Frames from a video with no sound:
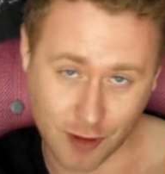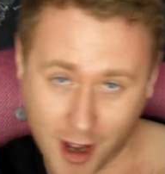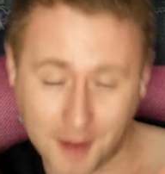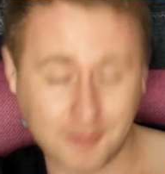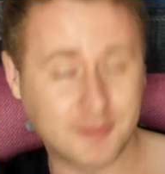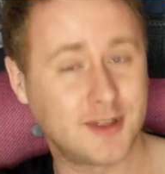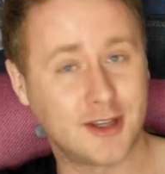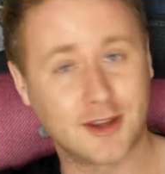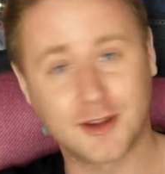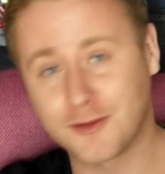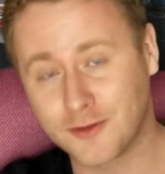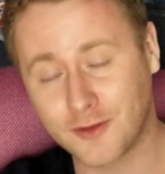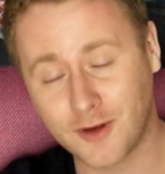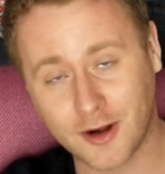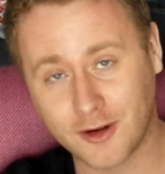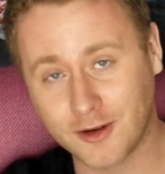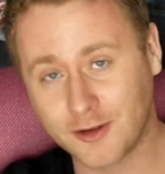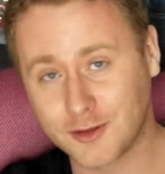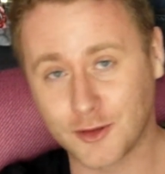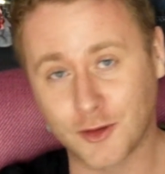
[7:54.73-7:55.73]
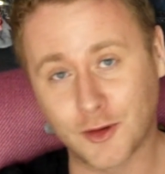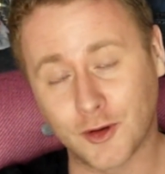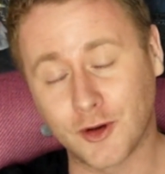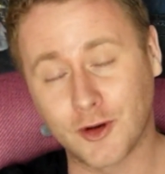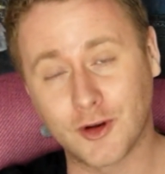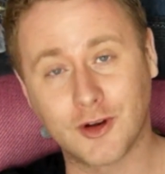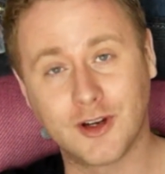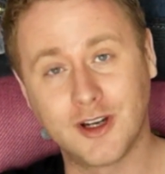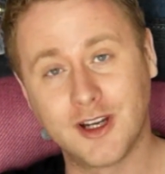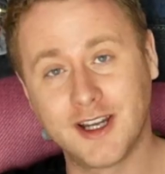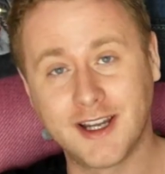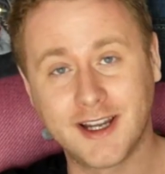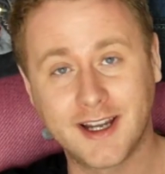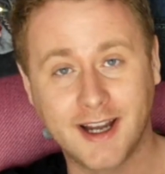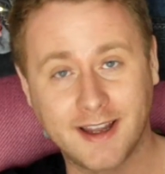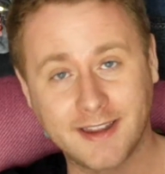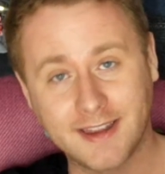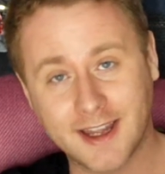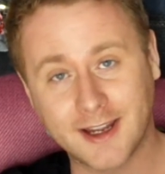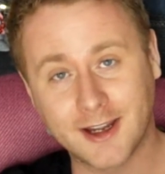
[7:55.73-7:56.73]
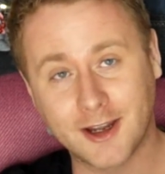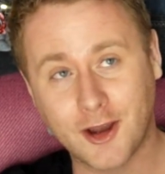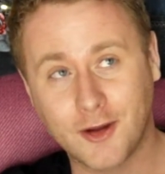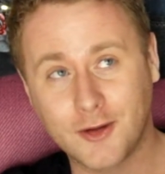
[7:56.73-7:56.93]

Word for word: up to the front door and then